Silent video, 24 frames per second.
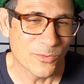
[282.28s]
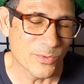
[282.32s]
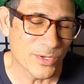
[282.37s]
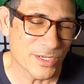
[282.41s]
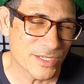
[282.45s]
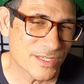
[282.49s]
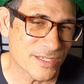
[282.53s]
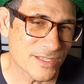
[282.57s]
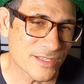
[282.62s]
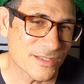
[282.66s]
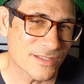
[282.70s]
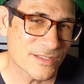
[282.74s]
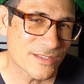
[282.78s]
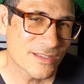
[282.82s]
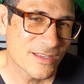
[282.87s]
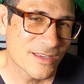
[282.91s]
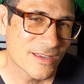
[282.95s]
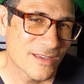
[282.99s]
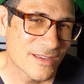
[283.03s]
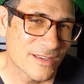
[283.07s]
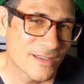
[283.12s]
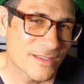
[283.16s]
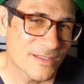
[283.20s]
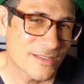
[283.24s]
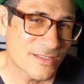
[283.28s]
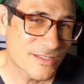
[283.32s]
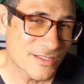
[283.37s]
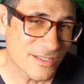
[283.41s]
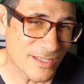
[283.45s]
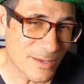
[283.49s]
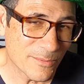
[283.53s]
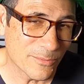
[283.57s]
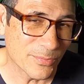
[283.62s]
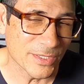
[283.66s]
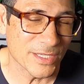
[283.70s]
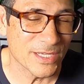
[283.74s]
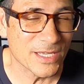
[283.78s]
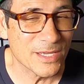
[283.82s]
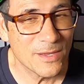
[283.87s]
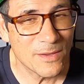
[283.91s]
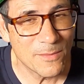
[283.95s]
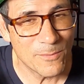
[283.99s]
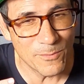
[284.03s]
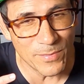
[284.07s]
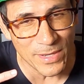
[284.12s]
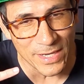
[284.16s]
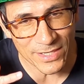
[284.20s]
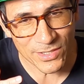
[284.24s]
which is simply
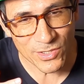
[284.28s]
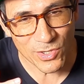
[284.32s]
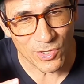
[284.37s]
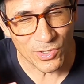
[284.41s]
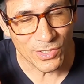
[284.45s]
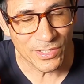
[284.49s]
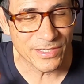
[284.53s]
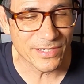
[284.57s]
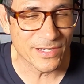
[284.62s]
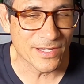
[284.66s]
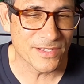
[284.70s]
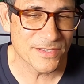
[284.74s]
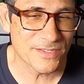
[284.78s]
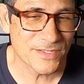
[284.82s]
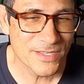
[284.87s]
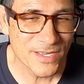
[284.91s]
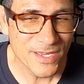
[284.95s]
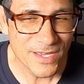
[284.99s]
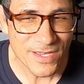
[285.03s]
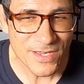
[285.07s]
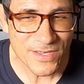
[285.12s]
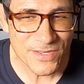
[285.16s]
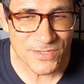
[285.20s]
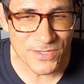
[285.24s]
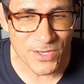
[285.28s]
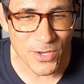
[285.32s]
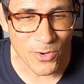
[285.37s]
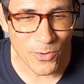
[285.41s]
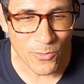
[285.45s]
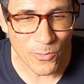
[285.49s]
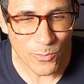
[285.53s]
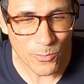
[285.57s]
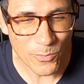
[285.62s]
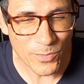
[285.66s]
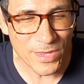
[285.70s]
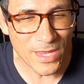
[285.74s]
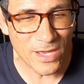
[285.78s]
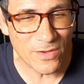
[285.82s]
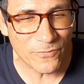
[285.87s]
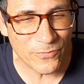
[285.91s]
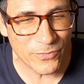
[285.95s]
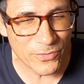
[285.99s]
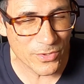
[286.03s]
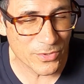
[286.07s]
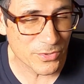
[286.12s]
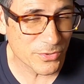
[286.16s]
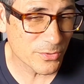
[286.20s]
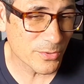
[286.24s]
by calling us. So without
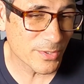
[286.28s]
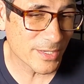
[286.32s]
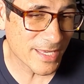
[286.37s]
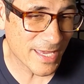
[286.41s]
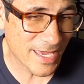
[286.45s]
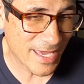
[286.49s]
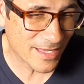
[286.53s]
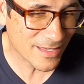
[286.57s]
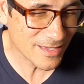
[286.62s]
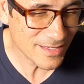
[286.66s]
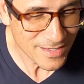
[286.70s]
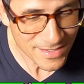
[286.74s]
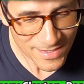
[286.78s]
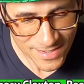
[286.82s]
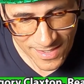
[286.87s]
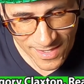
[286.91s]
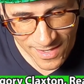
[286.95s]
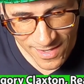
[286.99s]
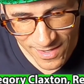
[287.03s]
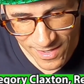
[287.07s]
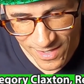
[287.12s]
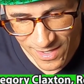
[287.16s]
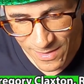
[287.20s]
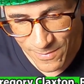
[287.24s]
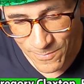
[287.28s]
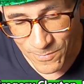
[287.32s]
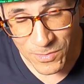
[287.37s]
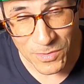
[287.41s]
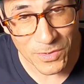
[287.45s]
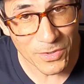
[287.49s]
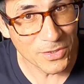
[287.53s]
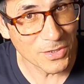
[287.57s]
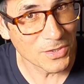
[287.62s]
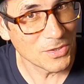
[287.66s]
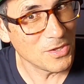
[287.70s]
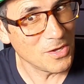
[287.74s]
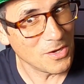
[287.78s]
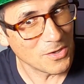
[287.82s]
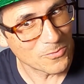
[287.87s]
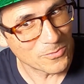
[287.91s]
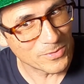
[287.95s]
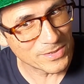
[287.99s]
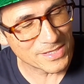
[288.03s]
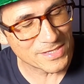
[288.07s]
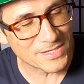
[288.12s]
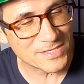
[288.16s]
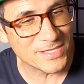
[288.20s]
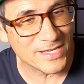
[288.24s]
further ado again, a um, uh, little
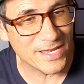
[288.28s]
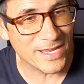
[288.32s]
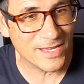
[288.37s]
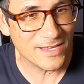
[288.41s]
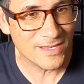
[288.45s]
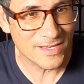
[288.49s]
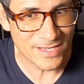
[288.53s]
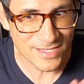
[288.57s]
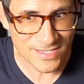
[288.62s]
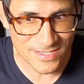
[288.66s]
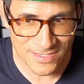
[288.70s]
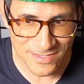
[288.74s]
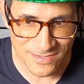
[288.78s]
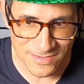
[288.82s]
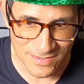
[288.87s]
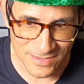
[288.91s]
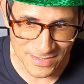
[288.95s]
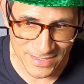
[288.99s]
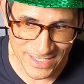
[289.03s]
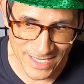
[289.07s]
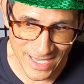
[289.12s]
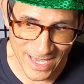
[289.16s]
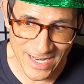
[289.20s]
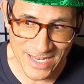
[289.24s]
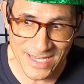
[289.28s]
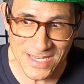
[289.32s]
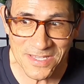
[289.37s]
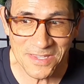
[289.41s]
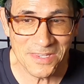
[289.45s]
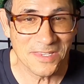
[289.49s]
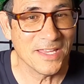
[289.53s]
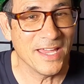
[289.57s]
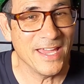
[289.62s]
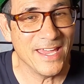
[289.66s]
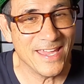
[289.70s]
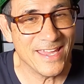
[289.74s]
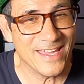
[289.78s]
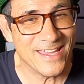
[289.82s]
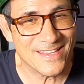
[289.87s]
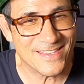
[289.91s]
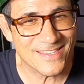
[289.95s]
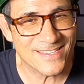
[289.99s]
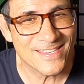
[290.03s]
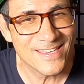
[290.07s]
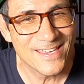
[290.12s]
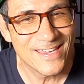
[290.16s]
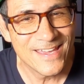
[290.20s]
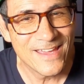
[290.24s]
long-winded today. It's getting
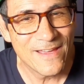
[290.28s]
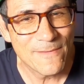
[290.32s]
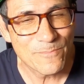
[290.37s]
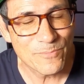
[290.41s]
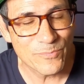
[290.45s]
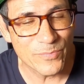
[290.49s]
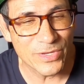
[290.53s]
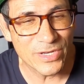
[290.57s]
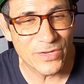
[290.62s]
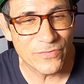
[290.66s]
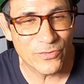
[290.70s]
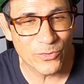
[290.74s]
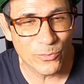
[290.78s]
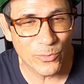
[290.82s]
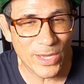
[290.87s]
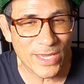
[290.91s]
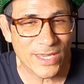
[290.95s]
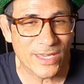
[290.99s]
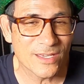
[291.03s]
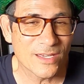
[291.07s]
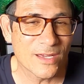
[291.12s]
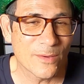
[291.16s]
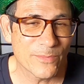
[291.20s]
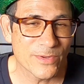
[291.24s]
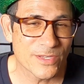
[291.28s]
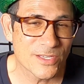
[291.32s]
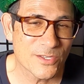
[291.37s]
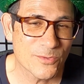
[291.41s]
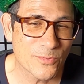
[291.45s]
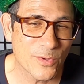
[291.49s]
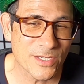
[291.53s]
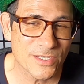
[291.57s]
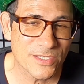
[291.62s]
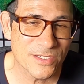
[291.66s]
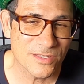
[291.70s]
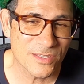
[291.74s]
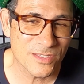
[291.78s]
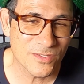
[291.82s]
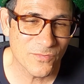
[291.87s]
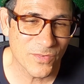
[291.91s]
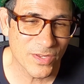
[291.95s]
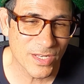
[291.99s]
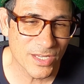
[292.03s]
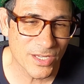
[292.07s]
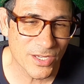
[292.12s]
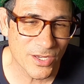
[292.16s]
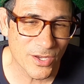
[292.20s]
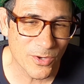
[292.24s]
late. But if you're waking up and just watching this
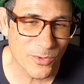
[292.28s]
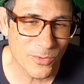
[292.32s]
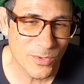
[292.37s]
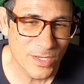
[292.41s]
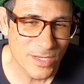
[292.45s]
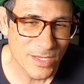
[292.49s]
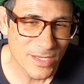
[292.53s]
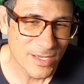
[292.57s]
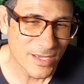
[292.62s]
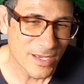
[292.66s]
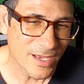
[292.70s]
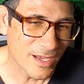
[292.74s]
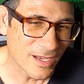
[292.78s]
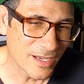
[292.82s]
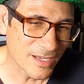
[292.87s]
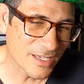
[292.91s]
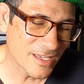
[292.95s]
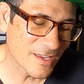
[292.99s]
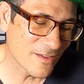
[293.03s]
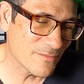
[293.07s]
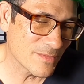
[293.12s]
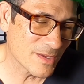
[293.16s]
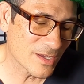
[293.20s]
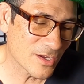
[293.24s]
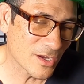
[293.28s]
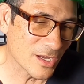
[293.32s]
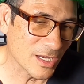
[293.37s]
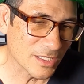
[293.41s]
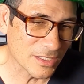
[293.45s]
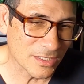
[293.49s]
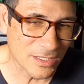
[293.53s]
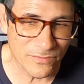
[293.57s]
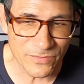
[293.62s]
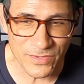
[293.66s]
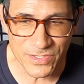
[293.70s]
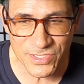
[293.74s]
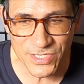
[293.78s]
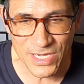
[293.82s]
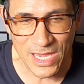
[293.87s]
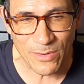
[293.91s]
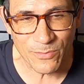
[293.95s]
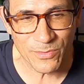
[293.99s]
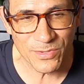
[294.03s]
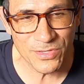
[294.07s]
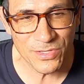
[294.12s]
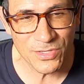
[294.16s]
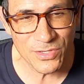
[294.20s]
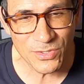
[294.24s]
video, uh, give me a call. I'd love to
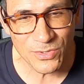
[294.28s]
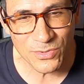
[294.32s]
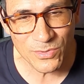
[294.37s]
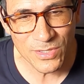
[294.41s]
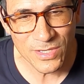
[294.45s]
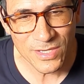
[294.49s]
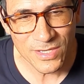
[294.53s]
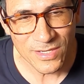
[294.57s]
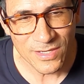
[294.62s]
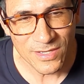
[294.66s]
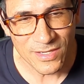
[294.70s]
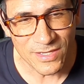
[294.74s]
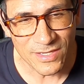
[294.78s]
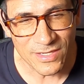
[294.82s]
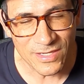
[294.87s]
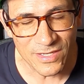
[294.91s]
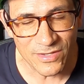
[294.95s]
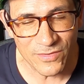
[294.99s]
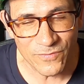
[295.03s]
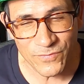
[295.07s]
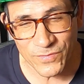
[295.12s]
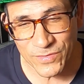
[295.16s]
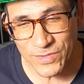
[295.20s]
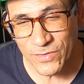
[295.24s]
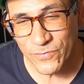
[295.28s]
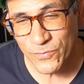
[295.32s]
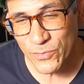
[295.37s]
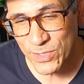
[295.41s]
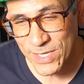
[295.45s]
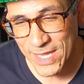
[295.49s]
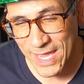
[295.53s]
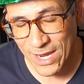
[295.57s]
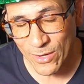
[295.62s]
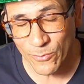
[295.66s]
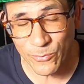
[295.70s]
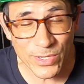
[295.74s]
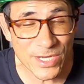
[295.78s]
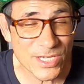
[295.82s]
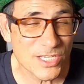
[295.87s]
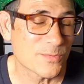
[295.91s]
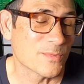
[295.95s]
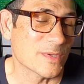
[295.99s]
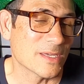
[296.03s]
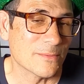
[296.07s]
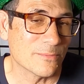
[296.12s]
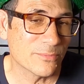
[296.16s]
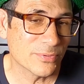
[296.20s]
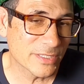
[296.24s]
chat with you. If, uh, if you can't
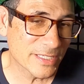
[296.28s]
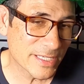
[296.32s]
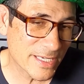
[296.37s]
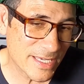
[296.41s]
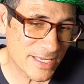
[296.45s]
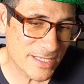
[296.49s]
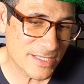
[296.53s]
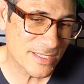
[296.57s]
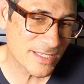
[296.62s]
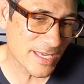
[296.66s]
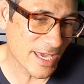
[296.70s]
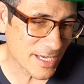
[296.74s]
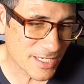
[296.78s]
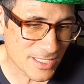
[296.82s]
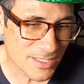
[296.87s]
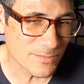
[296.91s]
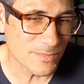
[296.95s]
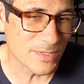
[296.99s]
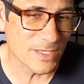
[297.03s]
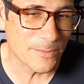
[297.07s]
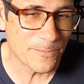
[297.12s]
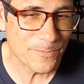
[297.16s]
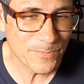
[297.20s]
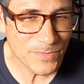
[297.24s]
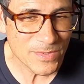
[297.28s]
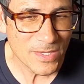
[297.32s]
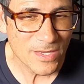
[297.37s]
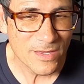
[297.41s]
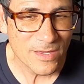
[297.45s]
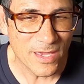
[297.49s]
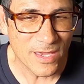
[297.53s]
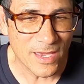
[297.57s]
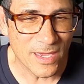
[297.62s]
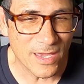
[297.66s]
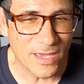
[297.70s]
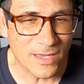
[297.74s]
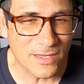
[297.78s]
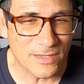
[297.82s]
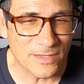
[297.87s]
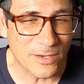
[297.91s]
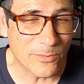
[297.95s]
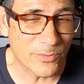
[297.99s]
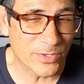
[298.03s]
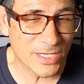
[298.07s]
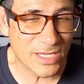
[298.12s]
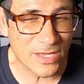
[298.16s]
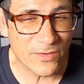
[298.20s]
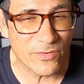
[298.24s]
reach me, please text me. And
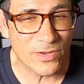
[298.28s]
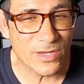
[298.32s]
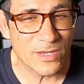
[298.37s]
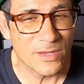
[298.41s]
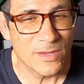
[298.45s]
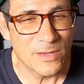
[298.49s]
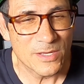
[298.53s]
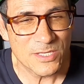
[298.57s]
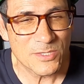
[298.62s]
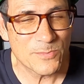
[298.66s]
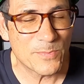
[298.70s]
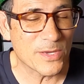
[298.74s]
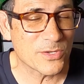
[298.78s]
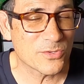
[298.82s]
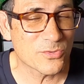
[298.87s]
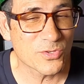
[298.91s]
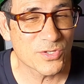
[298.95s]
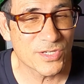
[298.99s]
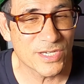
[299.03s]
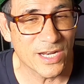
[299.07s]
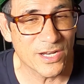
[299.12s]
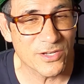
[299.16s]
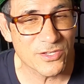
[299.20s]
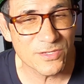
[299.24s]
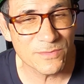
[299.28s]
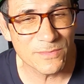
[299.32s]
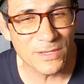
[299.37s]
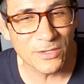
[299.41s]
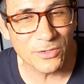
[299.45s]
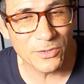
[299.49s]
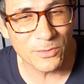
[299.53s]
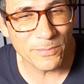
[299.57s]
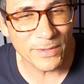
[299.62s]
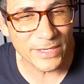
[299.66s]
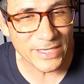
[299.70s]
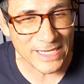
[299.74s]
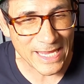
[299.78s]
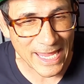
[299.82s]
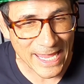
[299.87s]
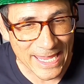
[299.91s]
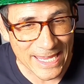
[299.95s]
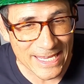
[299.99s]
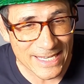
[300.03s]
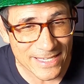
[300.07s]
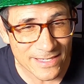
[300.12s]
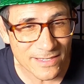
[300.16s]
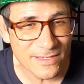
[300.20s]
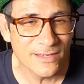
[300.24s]
I want to give a special shout out to my little buddy
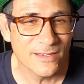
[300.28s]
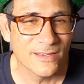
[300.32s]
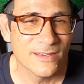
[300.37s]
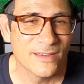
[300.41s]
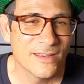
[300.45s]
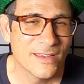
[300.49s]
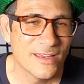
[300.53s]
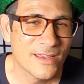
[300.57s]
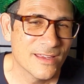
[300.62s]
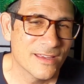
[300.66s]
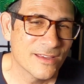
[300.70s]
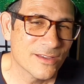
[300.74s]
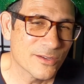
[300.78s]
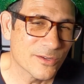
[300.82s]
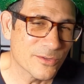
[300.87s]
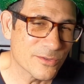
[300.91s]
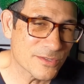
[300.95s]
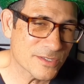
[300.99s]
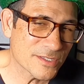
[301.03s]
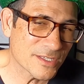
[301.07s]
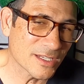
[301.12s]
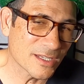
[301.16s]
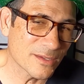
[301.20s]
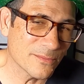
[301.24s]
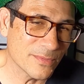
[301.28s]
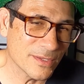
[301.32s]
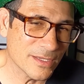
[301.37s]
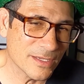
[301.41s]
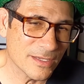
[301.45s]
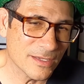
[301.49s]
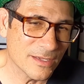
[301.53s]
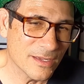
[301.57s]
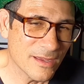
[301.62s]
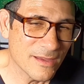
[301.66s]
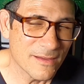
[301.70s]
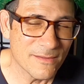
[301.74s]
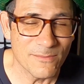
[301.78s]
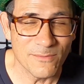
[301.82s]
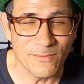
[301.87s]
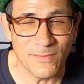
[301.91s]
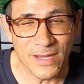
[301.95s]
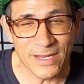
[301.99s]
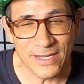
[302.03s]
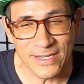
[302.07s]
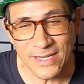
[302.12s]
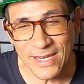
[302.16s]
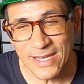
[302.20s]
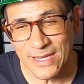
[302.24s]
Aiden, who's going to be
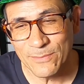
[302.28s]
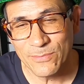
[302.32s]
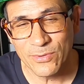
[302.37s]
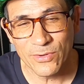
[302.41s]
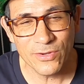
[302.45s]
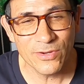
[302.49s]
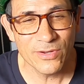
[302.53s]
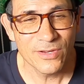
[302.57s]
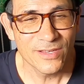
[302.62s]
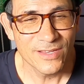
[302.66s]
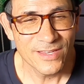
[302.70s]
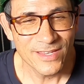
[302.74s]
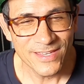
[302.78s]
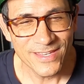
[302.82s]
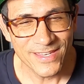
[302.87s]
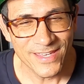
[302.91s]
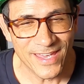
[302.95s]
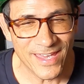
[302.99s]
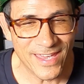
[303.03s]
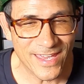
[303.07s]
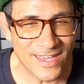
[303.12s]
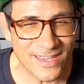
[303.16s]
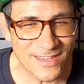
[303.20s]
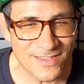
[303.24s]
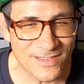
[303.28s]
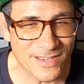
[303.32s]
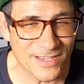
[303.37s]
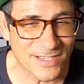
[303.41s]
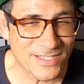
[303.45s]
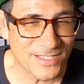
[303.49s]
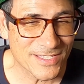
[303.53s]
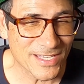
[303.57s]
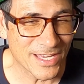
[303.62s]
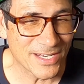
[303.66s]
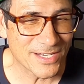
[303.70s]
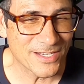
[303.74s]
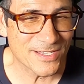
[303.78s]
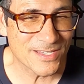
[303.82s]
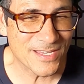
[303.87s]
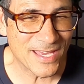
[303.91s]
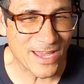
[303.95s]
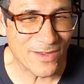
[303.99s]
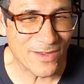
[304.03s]
my neighbor. And excited to